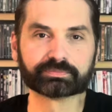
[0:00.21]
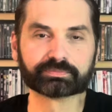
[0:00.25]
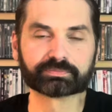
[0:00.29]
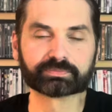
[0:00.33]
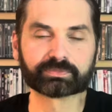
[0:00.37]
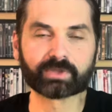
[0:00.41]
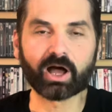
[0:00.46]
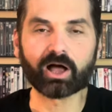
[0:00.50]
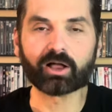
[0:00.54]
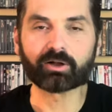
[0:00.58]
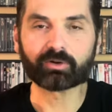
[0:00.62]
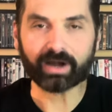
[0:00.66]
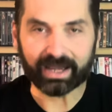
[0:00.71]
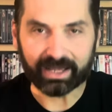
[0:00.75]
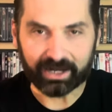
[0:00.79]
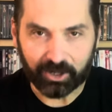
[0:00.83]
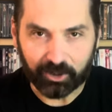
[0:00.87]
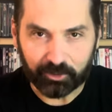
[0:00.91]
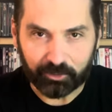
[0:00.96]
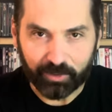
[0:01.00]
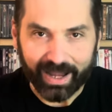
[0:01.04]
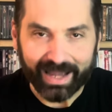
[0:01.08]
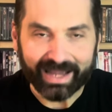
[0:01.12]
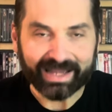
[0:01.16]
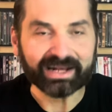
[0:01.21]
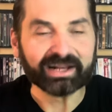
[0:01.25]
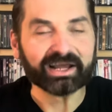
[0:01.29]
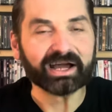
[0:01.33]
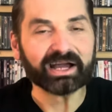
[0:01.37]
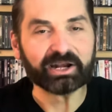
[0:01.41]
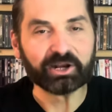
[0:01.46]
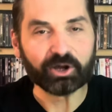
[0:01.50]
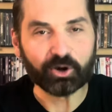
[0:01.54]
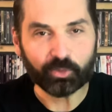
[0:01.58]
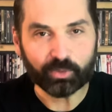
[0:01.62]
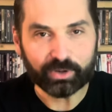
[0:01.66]
All right, all right. I
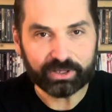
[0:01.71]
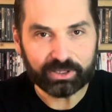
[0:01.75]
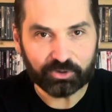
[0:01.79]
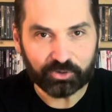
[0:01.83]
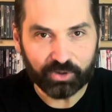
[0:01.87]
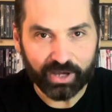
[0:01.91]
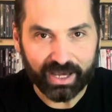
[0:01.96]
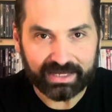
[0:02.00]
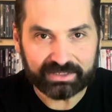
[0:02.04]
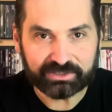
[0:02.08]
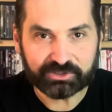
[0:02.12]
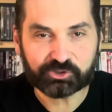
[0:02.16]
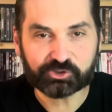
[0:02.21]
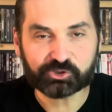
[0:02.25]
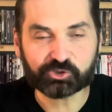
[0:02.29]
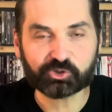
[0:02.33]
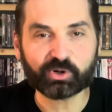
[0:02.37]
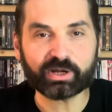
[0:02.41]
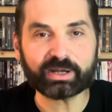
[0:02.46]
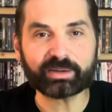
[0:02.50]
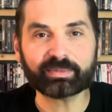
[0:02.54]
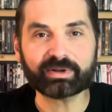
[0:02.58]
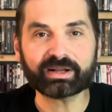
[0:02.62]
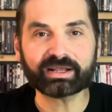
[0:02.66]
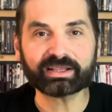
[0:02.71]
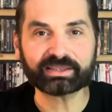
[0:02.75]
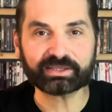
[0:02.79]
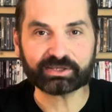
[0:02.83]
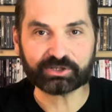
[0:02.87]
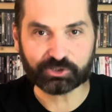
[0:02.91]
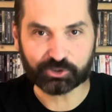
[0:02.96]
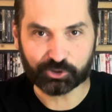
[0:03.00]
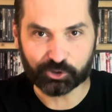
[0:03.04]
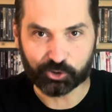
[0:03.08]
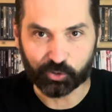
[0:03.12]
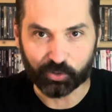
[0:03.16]
know what you guys are screaming at the
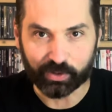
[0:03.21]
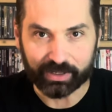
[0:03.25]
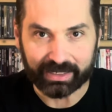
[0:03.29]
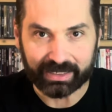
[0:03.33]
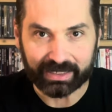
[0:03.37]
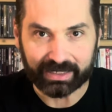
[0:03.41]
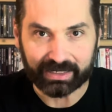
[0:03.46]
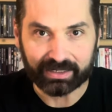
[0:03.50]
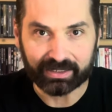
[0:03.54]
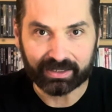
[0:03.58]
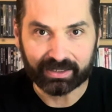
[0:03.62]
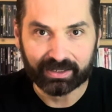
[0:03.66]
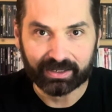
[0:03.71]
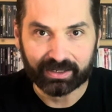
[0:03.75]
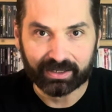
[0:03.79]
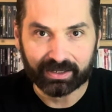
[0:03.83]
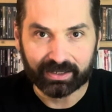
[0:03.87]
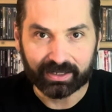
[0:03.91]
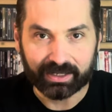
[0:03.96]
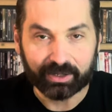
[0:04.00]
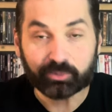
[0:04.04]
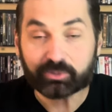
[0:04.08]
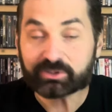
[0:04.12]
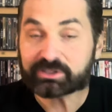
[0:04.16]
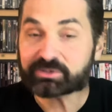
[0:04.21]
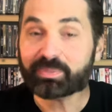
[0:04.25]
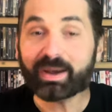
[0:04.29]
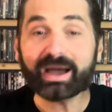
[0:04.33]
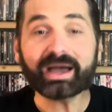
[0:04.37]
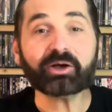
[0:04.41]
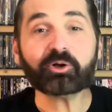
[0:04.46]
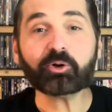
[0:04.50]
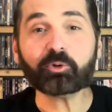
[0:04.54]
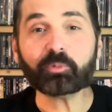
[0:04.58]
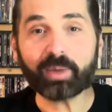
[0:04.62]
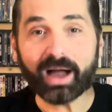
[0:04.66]
screen. It was
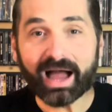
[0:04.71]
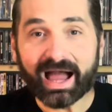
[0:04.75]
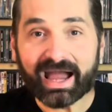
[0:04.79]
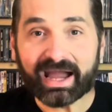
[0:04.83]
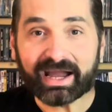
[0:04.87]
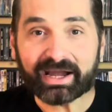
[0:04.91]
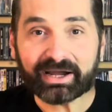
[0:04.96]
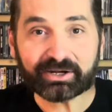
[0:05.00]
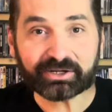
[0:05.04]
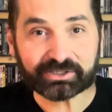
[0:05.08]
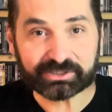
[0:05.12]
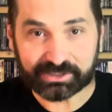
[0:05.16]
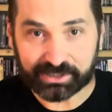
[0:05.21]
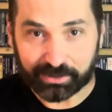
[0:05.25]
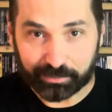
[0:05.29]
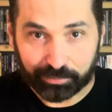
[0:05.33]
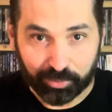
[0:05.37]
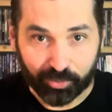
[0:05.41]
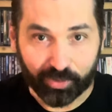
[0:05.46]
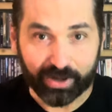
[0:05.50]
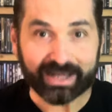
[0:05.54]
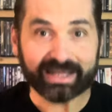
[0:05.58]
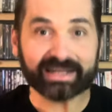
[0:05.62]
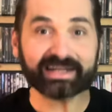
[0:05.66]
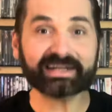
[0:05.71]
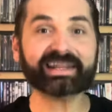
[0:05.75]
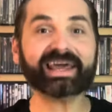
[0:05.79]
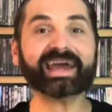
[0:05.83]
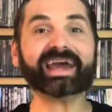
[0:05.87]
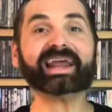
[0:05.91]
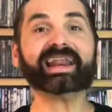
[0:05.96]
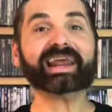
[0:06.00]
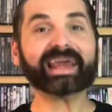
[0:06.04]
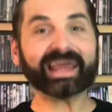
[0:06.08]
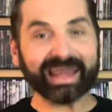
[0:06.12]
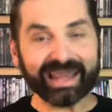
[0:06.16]
Michael Myers, you
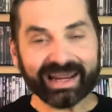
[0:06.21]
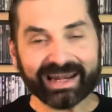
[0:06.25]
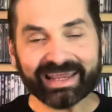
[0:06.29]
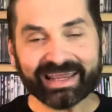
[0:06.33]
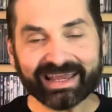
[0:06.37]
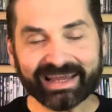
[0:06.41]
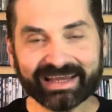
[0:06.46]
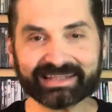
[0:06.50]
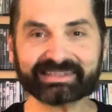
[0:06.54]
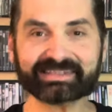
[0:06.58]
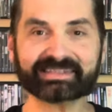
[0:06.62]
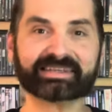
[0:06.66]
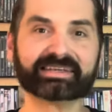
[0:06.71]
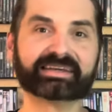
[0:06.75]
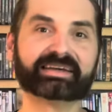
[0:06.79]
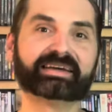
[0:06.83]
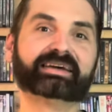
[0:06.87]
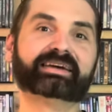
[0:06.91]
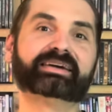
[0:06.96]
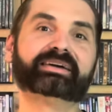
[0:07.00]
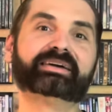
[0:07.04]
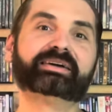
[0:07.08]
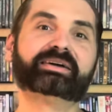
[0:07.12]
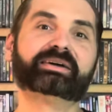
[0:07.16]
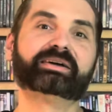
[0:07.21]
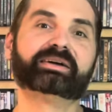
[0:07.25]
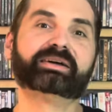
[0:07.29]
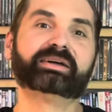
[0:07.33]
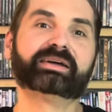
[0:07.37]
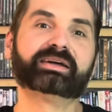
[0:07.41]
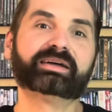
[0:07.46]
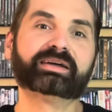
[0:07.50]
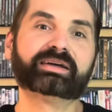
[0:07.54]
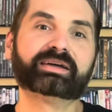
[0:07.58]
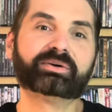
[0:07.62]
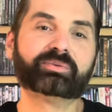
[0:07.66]
brain-dead idiot.
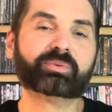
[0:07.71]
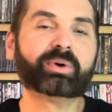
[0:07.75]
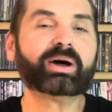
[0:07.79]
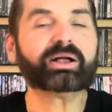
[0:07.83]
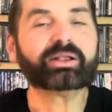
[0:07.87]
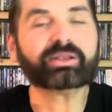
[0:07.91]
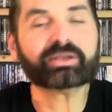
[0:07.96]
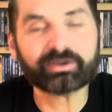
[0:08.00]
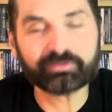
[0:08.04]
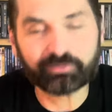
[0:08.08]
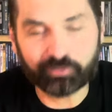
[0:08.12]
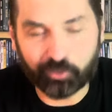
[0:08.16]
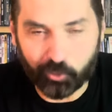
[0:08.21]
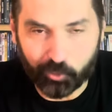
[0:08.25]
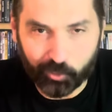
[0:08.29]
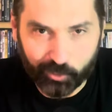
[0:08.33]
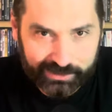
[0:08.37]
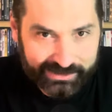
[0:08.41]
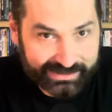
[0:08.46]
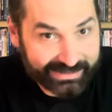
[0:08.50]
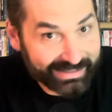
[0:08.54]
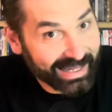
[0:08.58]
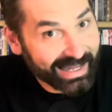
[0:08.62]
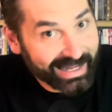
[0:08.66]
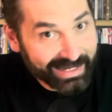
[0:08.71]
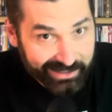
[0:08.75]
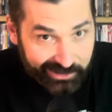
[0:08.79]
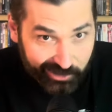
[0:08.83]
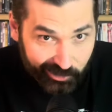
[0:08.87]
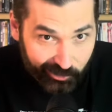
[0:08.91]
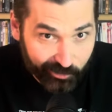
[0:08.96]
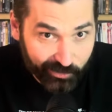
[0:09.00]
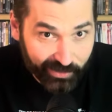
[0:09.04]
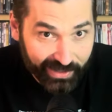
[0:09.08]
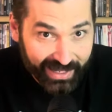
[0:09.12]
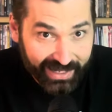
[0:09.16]
Well, of course I
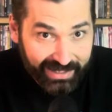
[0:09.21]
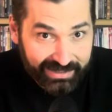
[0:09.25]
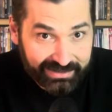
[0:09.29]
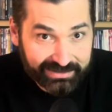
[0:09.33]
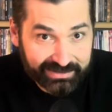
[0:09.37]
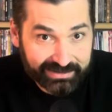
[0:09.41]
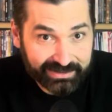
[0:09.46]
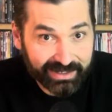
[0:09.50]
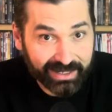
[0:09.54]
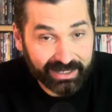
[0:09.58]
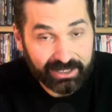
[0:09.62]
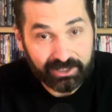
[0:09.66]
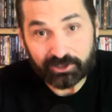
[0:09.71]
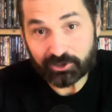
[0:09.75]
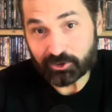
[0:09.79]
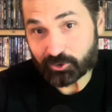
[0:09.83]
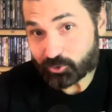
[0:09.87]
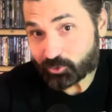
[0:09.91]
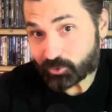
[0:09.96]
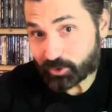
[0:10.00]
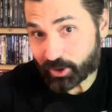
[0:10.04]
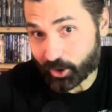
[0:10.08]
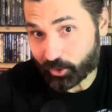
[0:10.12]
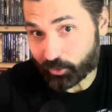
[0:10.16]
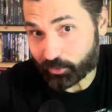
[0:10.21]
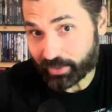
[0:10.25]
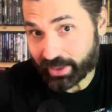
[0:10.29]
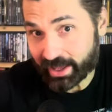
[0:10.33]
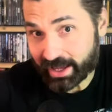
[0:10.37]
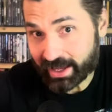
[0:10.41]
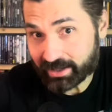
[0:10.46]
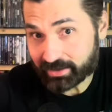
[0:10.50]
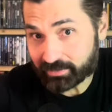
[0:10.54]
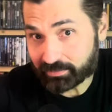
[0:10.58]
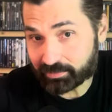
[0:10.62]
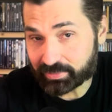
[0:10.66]
know that, and you know
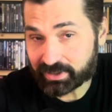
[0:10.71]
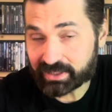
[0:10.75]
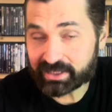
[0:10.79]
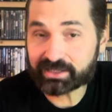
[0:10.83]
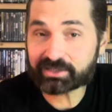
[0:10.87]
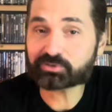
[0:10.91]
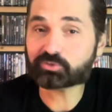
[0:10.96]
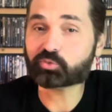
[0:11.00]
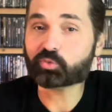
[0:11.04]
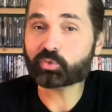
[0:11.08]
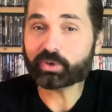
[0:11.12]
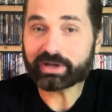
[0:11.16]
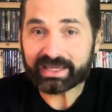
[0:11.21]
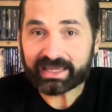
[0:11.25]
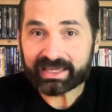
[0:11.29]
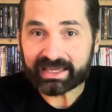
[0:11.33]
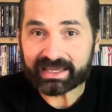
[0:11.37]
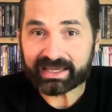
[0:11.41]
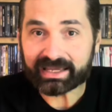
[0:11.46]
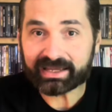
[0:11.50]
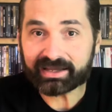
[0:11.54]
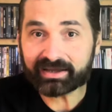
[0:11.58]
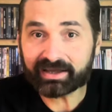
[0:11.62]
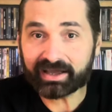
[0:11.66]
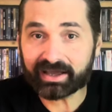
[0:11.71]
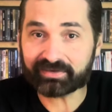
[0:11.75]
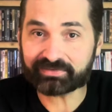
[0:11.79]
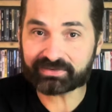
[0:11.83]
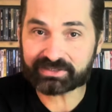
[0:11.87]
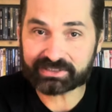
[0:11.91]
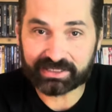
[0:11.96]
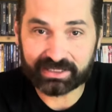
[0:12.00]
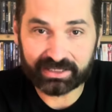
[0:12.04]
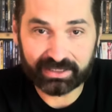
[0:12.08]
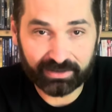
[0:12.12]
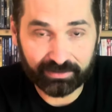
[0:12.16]
that, because we have
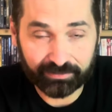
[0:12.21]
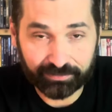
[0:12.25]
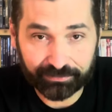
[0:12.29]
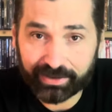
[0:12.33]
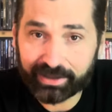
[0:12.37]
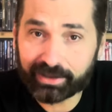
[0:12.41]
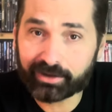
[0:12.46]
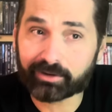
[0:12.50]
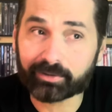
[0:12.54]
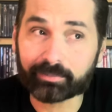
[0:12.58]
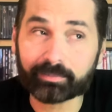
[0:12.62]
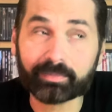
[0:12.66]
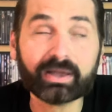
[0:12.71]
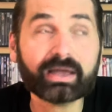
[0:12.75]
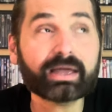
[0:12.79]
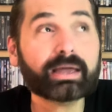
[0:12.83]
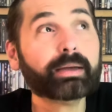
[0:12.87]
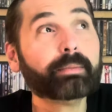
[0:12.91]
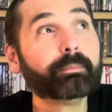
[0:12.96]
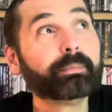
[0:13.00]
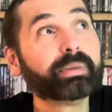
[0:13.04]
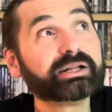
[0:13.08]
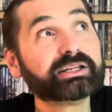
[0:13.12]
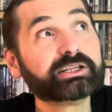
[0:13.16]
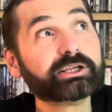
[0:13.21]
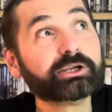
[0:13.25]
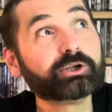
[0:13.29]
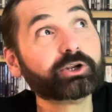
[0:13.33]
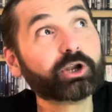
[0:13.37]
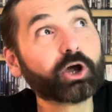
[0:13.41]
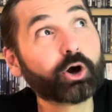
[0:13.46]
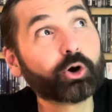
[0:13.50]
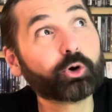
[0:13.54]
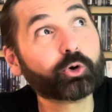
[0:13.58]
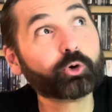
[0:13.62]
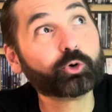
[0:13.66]
seen the film. But do you
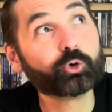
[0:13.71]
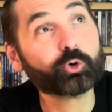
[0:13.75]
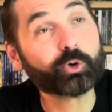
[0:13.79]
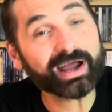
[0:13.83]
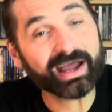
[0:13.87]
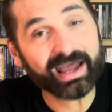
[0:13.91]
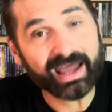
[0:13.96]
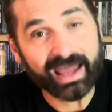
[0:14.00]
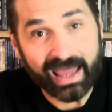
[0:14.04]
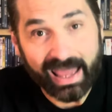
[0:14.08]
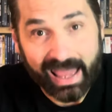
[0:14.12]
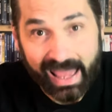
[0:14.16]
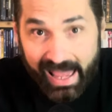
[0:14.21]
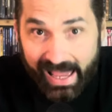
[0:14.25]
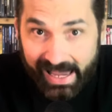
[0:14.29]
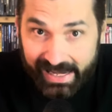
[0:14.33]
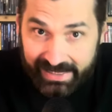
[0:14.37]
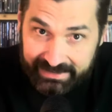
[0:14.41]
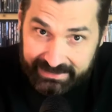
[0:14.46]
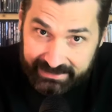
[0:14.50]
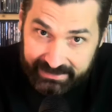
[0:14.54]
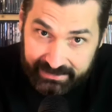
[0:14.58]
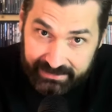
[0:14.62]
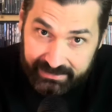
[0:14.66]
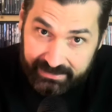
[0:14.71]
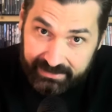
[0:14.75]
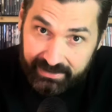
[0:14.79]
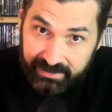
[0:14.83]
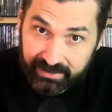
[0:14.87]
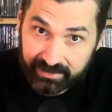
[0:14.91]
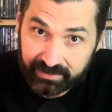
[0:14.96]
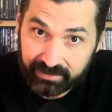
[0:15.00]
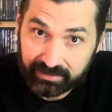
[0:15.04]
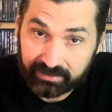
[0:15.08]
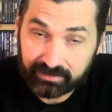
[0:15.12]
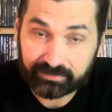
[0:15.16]
know who hasn't
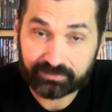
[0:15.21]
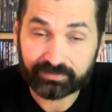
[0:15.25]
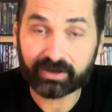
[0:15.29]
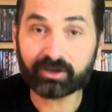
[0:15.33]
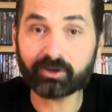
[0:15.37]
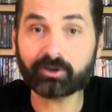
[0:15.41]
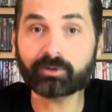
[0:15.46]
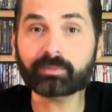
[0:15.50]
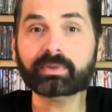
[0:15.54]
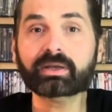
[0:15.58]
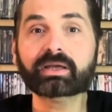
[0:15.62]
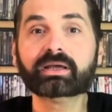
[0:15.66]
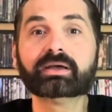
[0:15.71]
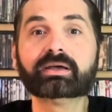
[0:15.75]
seen this film?